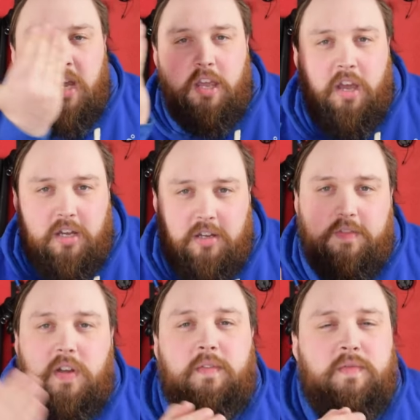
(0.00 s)

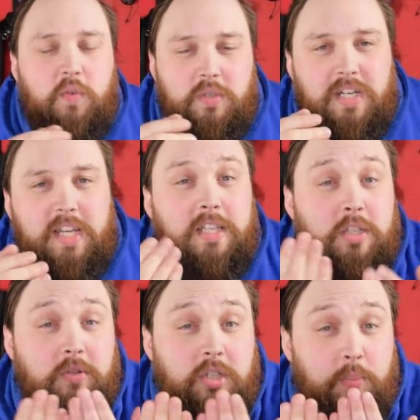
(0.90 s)
curve. Unfortunately, as
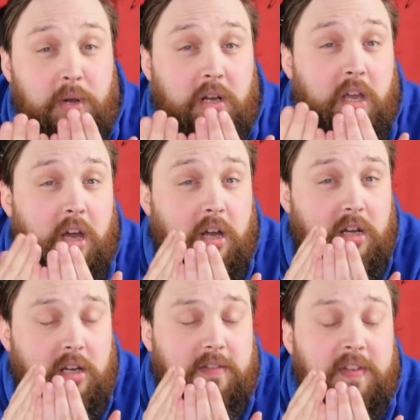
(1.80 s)
soon as you put a
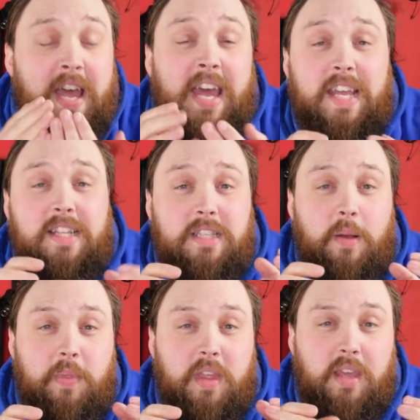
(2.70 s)
curve in
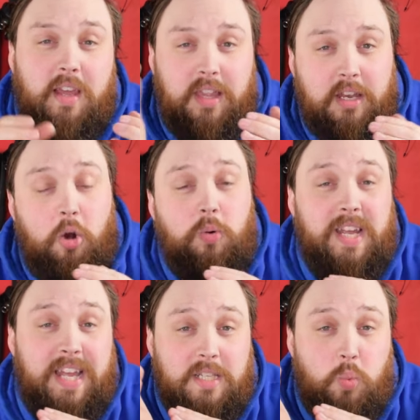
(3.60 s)
something and then hold it
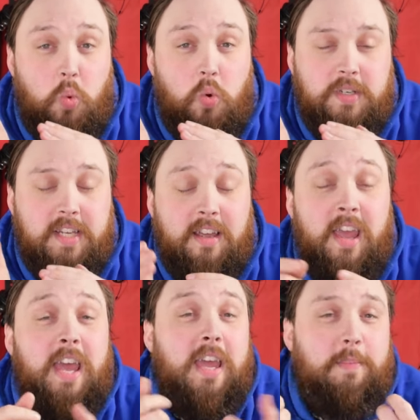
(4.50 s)
against water,
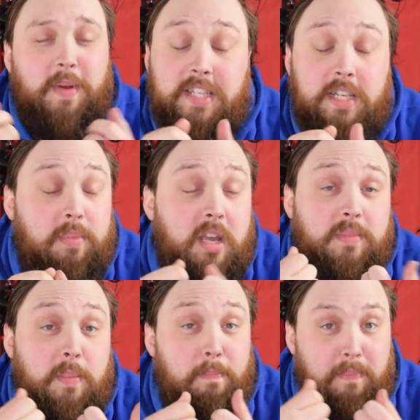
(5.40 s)
it basically becomes
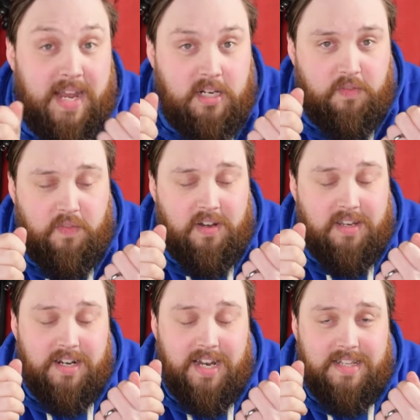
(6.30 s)
a
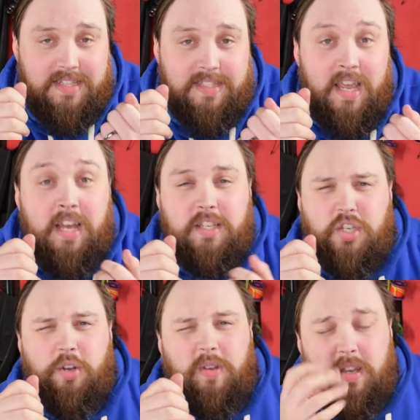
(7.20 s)
magnifying lens.
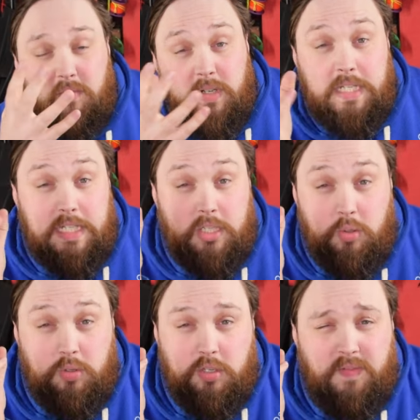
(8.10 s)
So it really
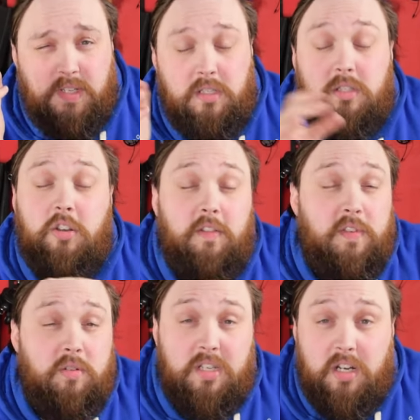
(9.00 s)
distorts your vision. So if
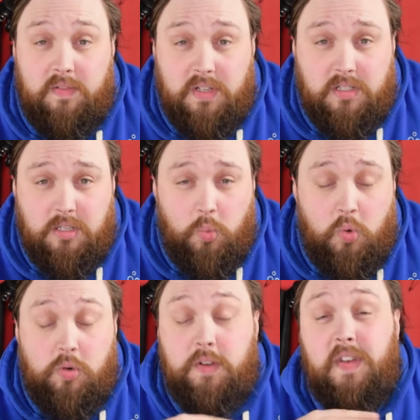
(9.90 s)
you're diving under the
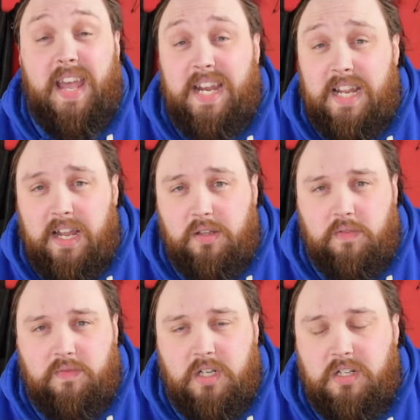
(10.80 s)
water for any length
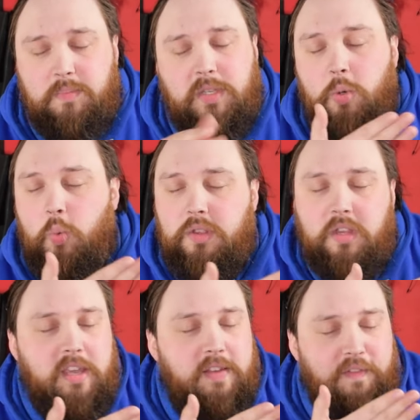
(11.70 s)
of time, you want
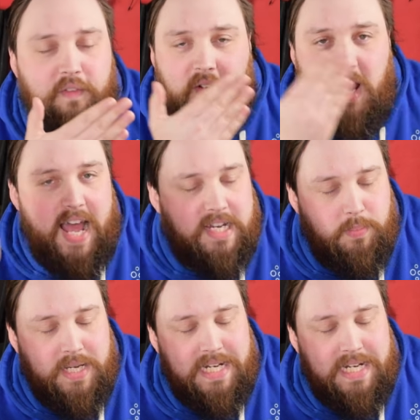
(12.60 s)
a flat